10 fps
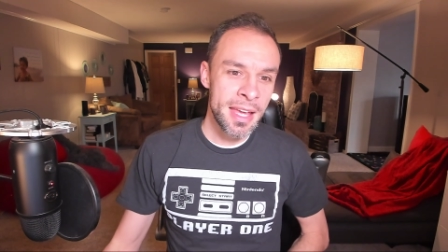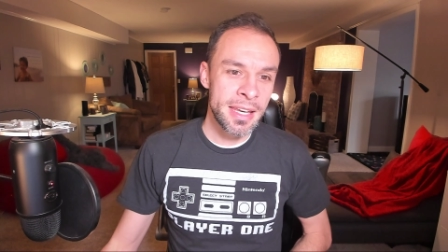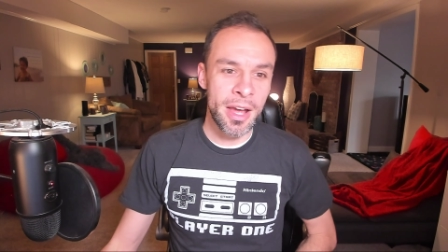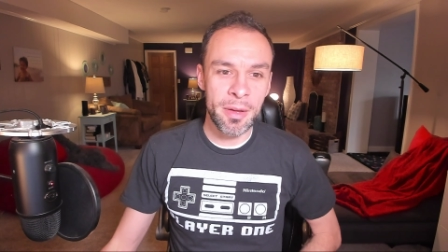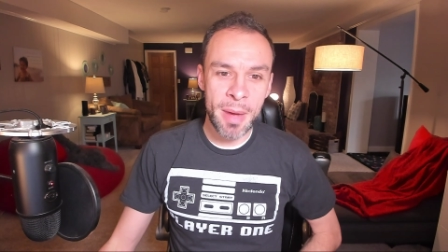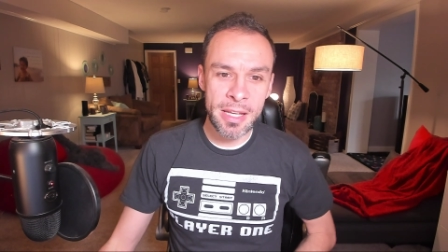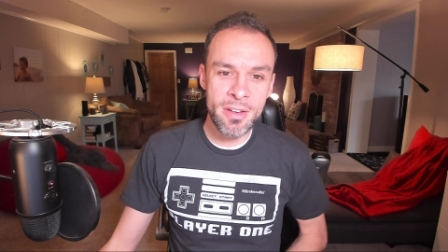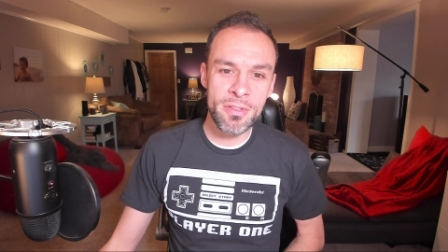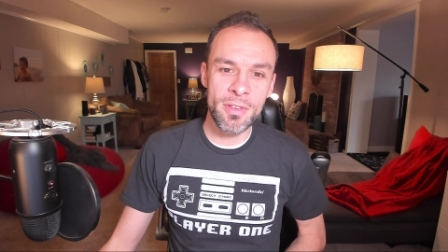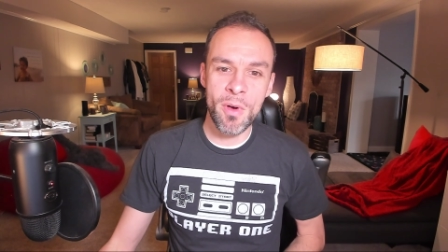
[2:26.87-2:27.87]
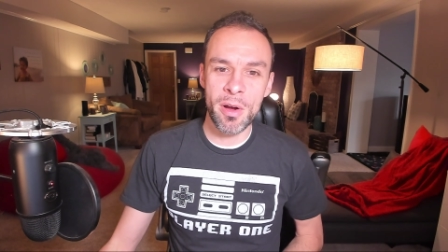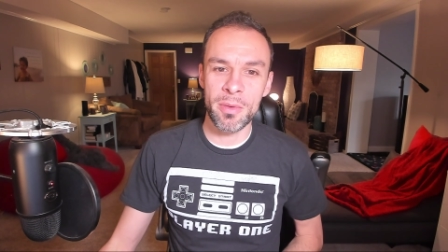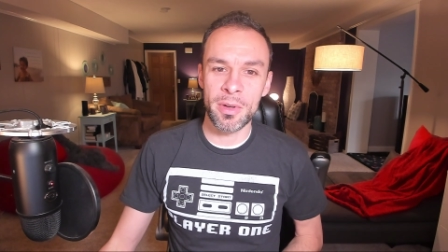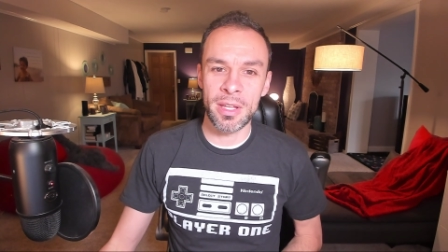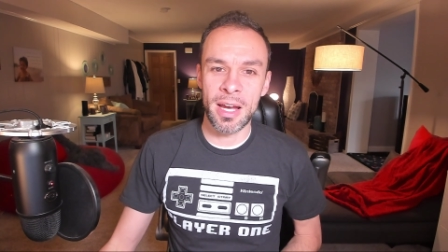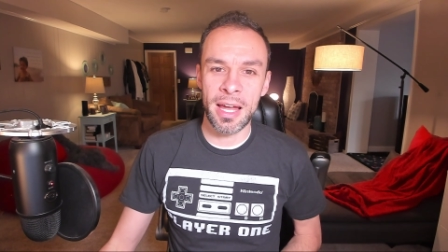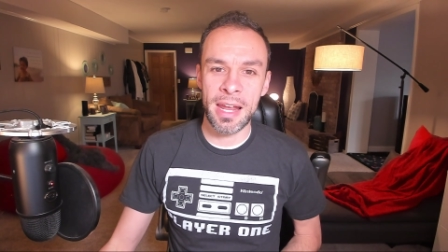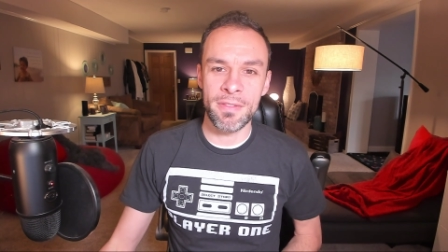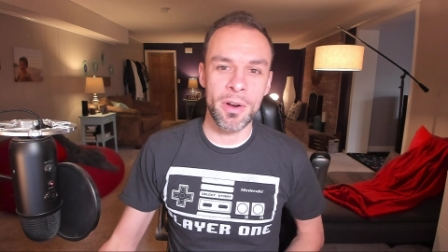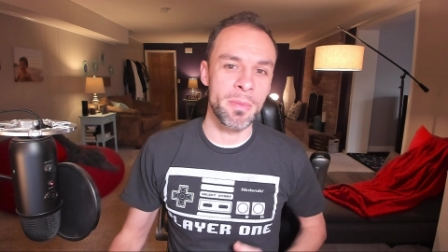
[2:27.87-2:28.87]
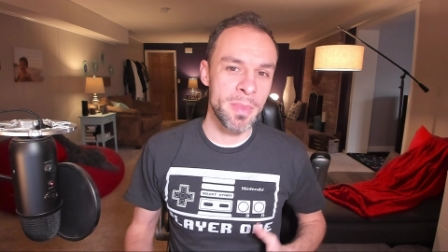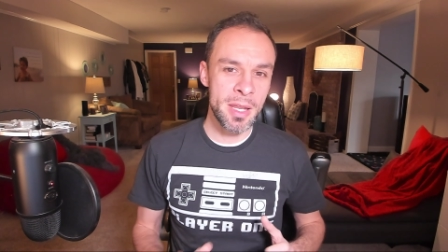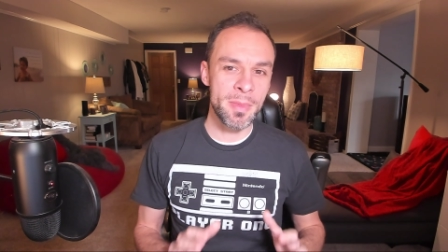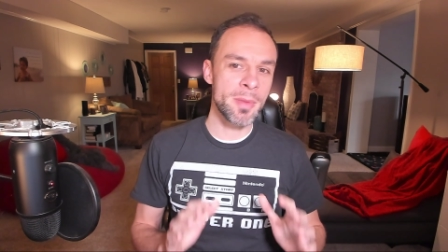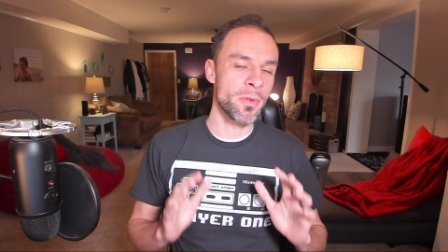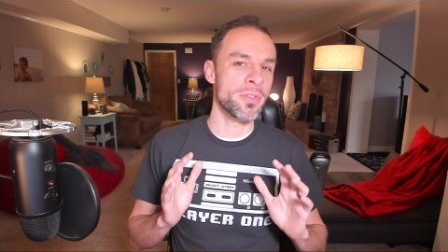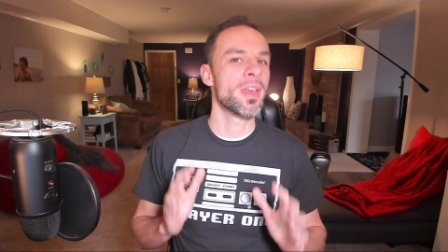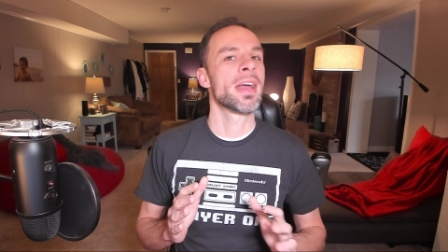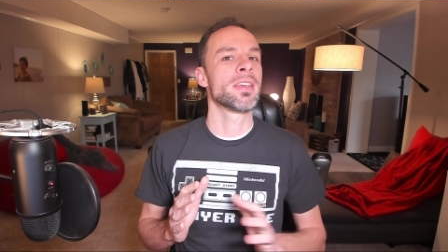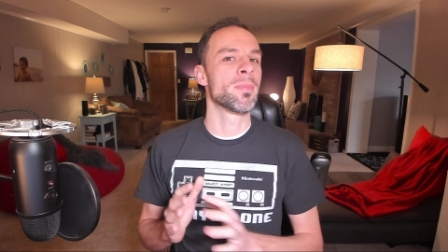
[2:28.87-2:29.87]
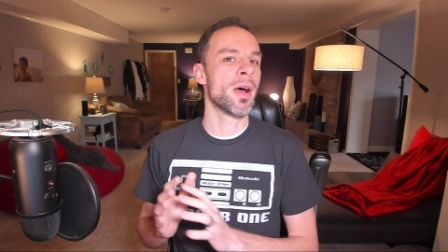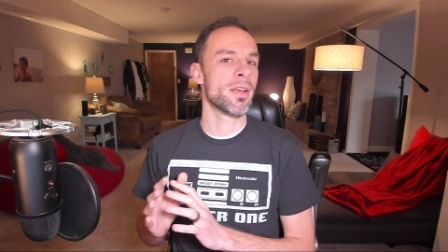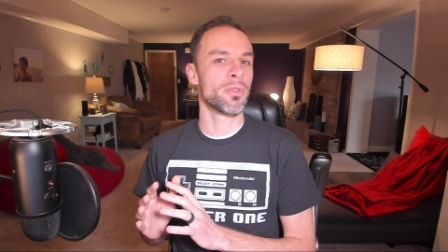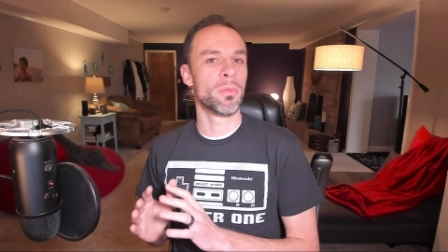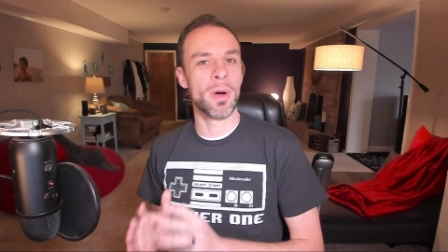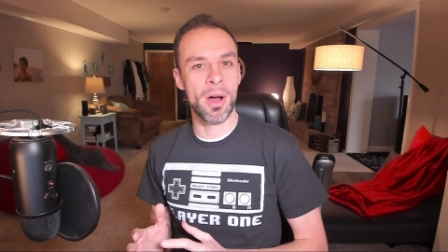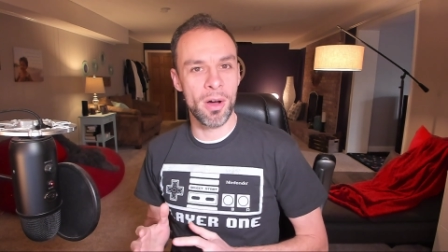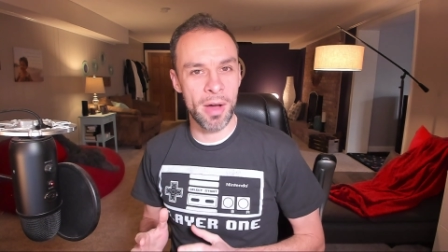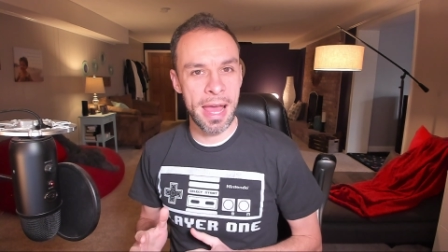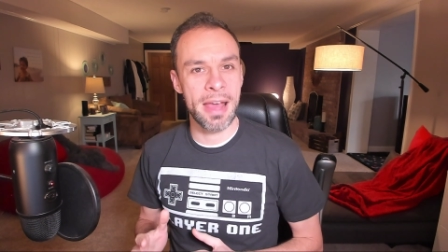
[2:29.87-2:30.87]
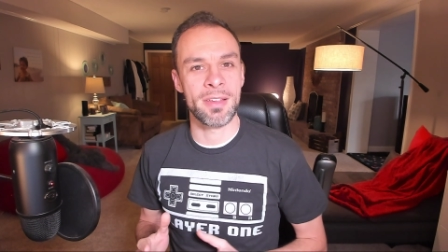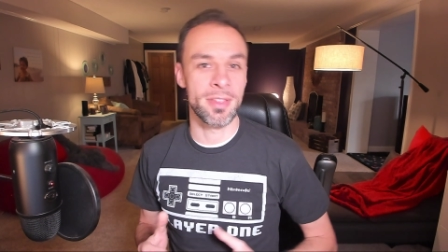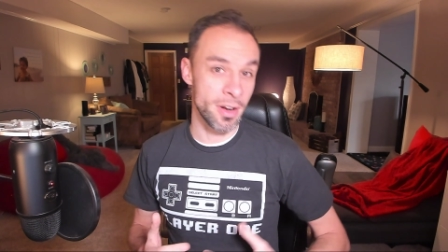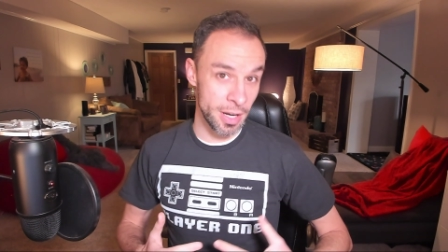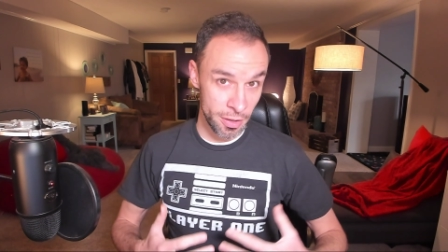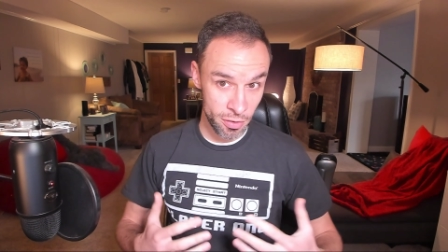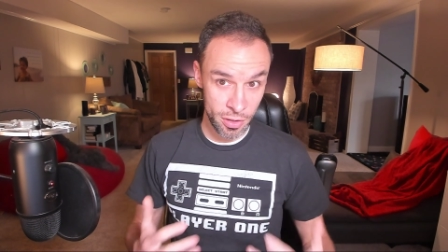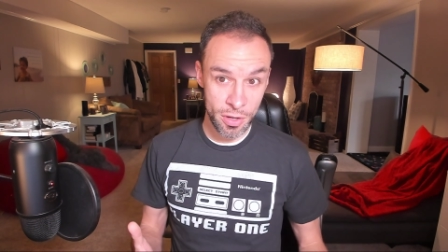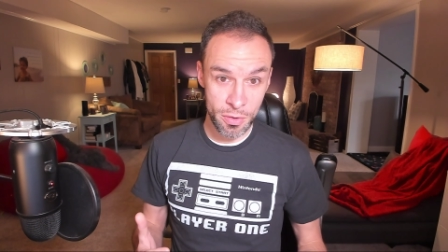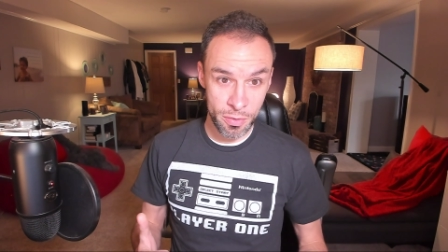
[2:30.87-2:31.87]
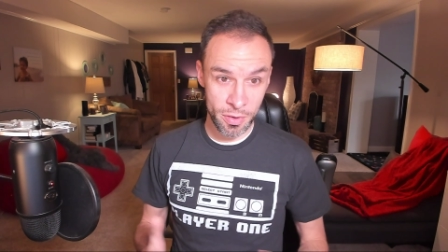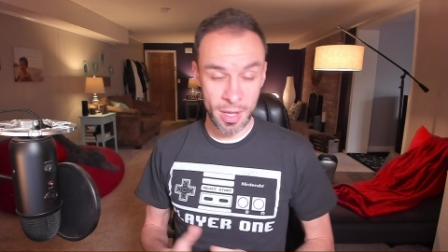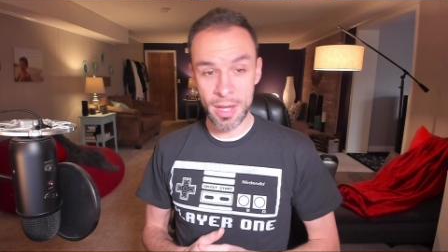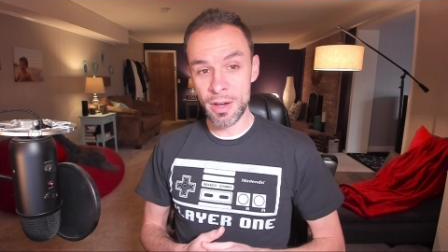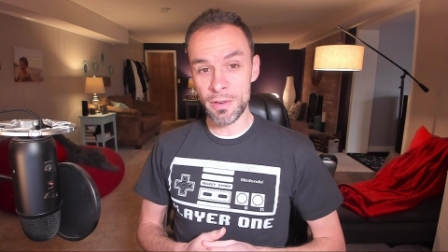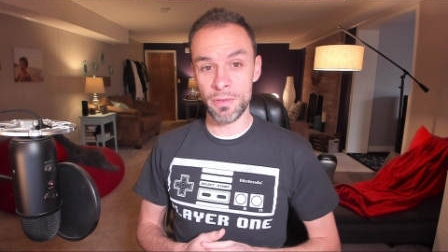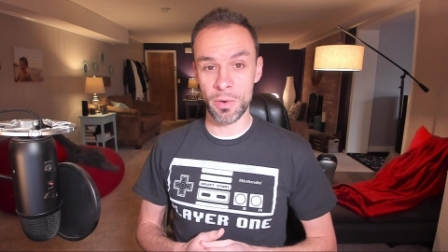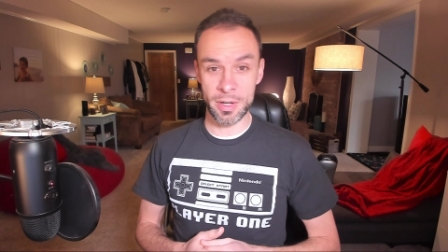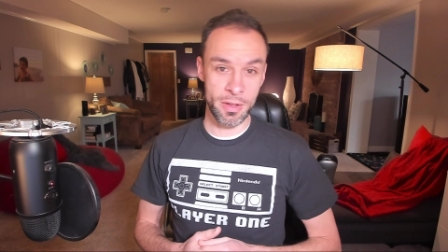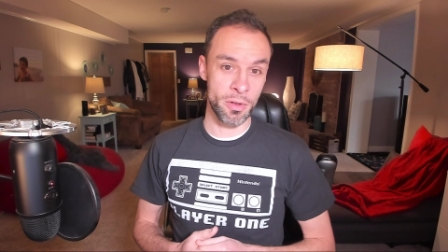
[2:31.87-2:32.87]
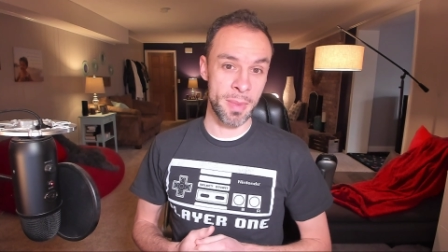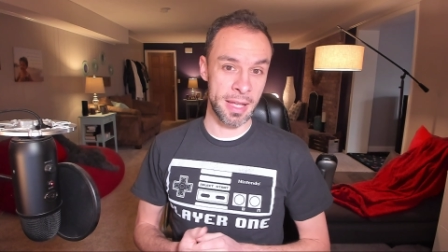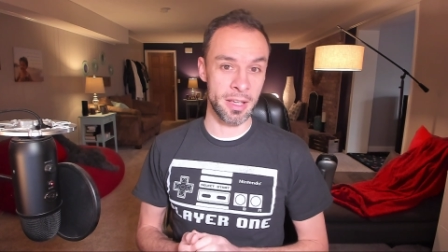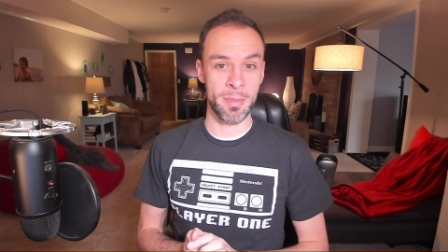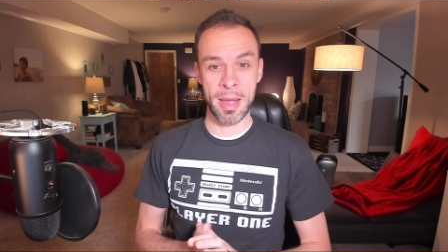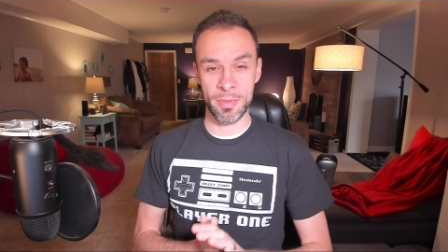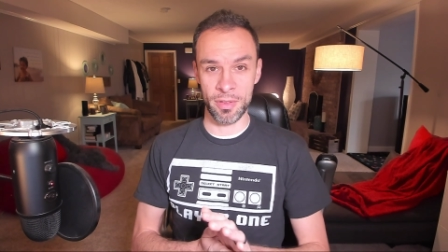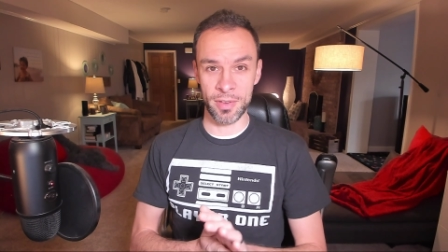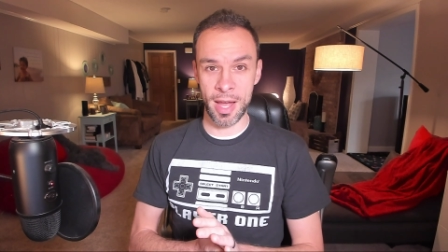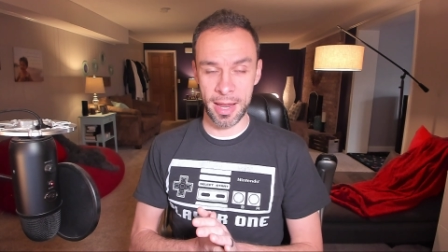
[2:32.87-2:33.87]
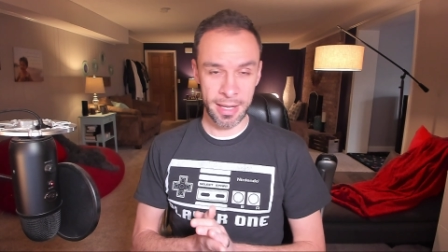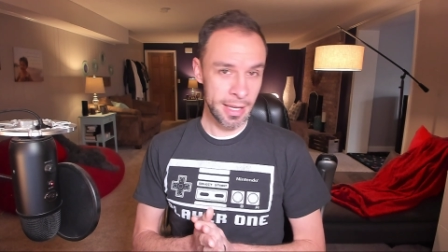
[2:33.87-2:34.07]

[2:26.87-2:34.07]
Now, in my years of walking with God, I have heard many people cite the Apostle Paul as their excuse for disobeying commandments of God.